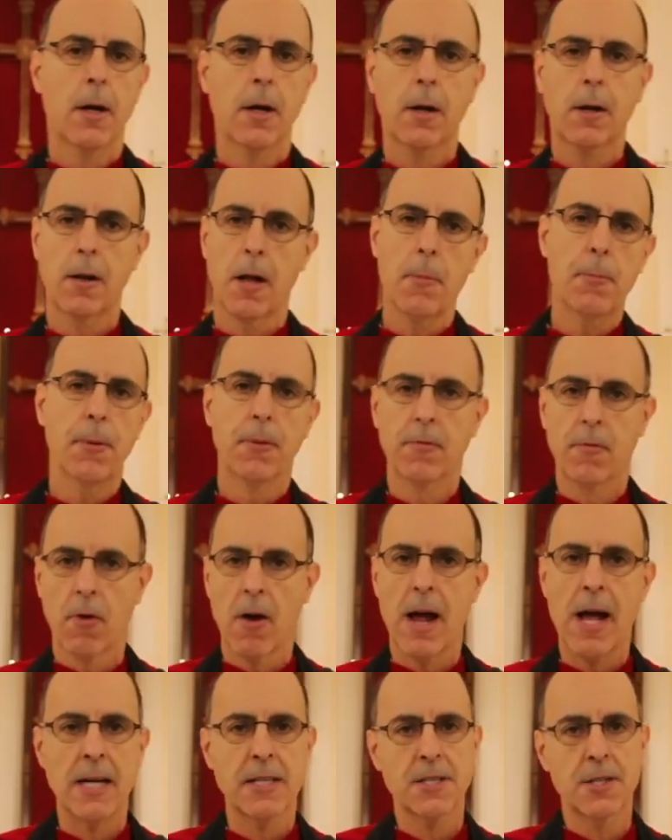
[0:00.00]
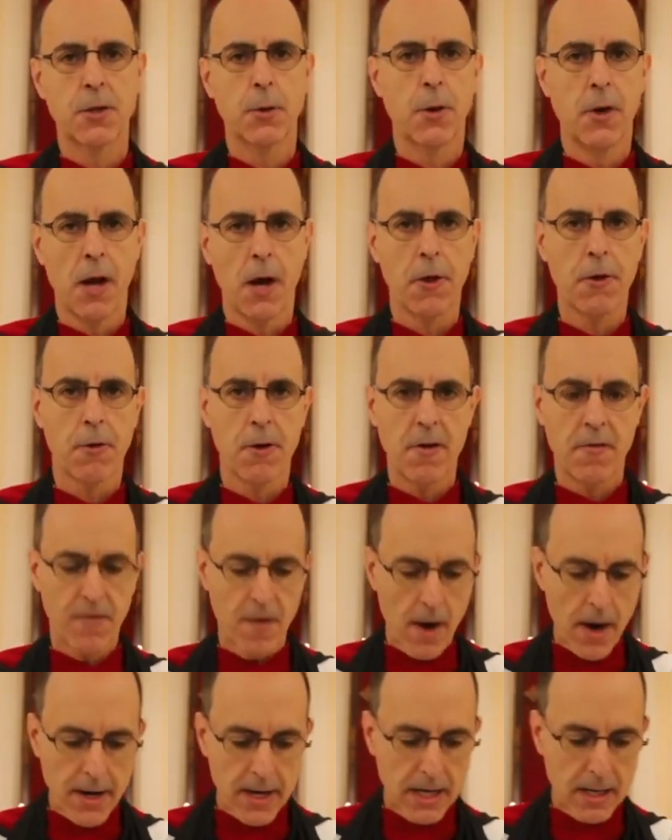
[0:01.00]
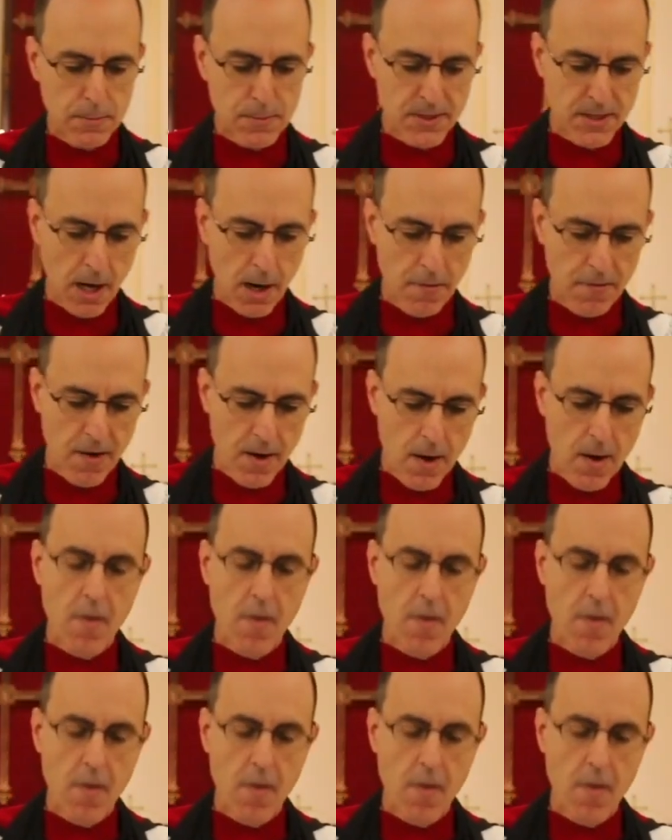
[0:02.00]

clump of grass to another and finding himself